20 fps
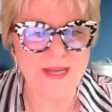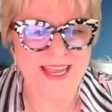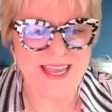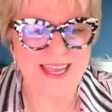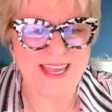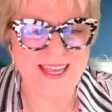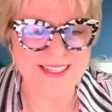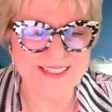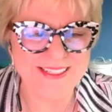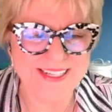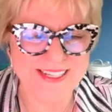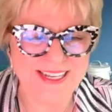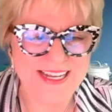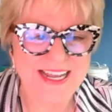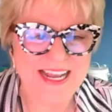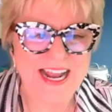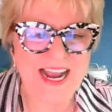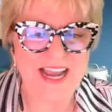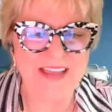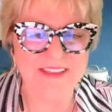And uh,
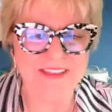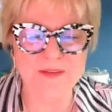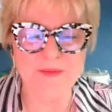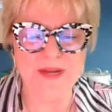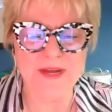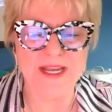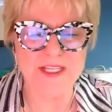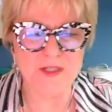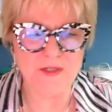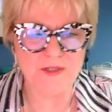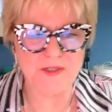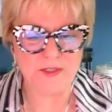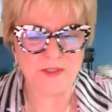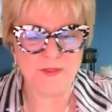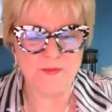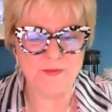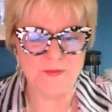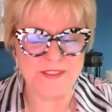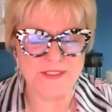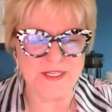I think my
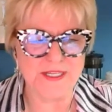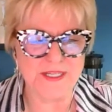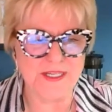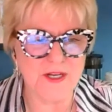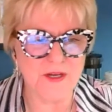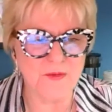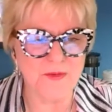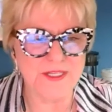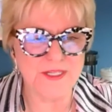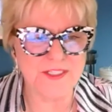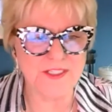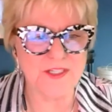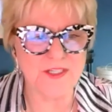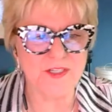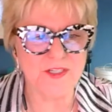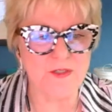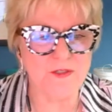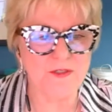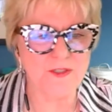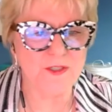YouTube is going to go into
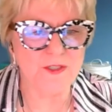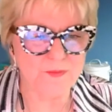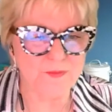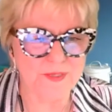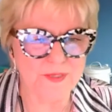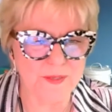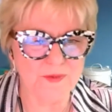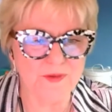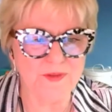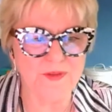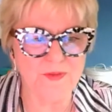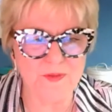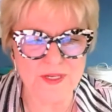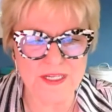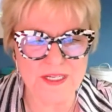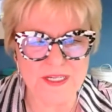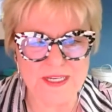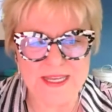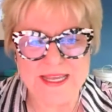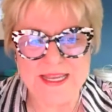YouTube number
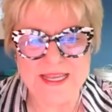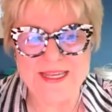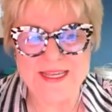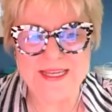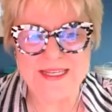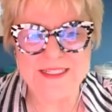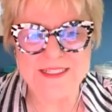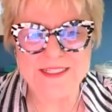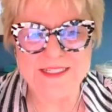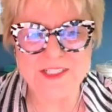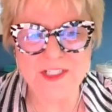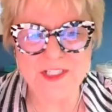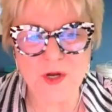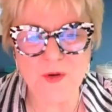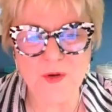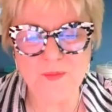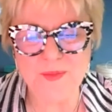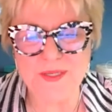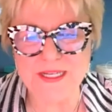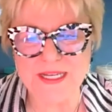three
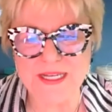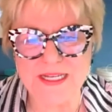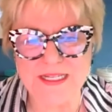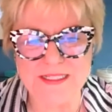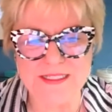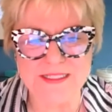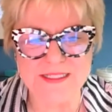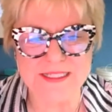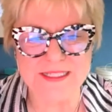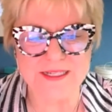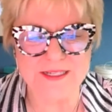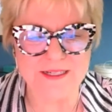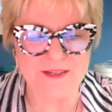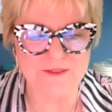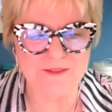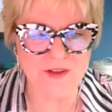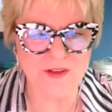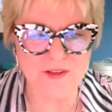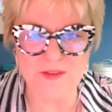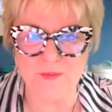show because uh,
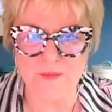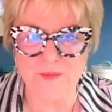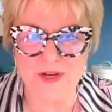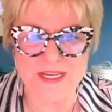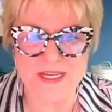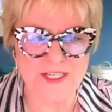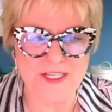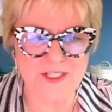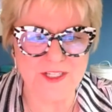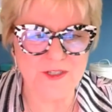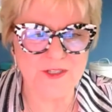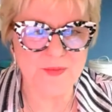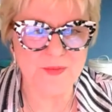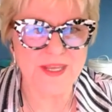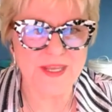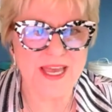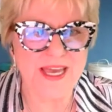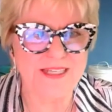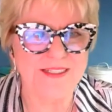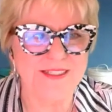of all the breaking news
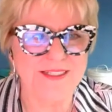we had